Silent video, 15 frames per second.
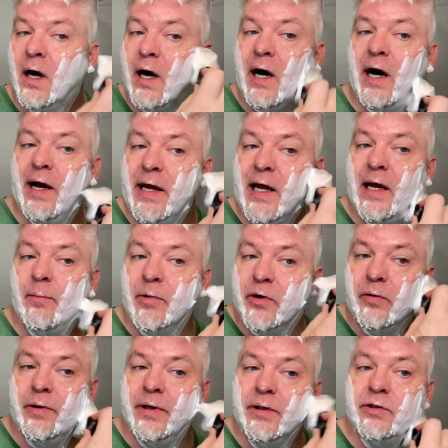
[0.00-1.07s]
I am
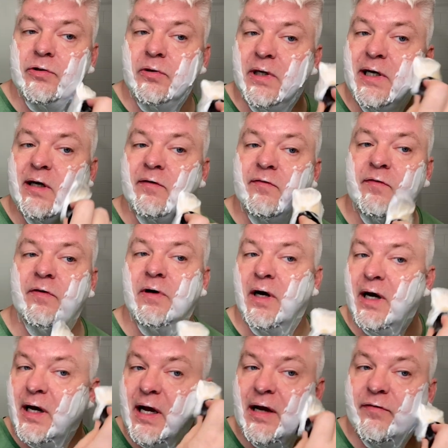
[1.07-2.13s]
going to have.
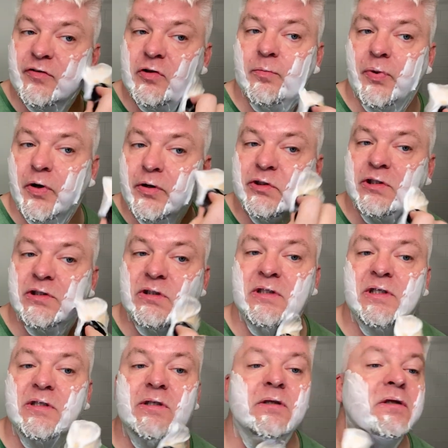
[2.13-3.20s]
I have to purchase
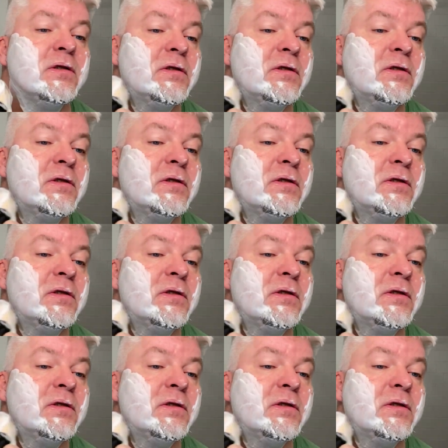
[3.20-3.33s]
this.